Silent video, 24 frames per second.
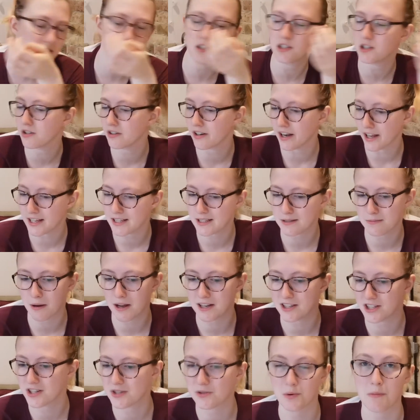to-do list, but I
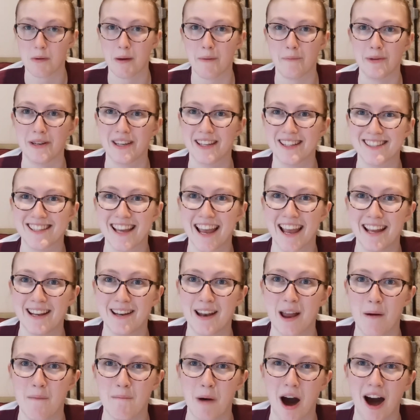just remembered it's
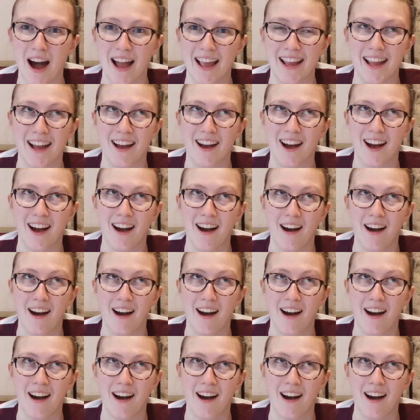in my